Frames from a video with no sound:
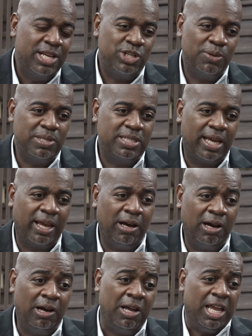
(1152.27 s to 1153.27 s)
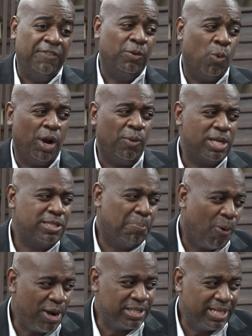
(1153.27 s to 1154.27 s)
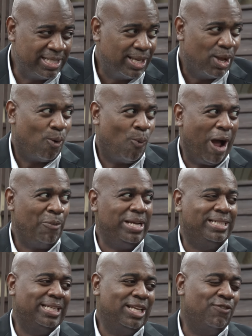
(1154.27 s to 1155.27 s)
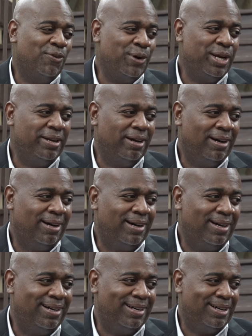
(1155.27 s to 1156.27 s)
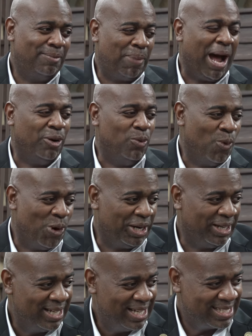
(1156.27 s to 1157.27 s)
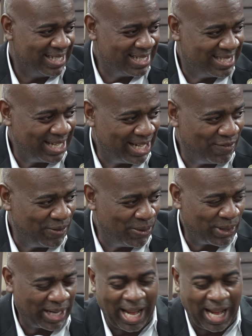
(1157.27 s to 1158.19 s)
She was saying, uh, if the water wasn't poisonous, why are we delivering uh, uh, bottled water to the city of Newark?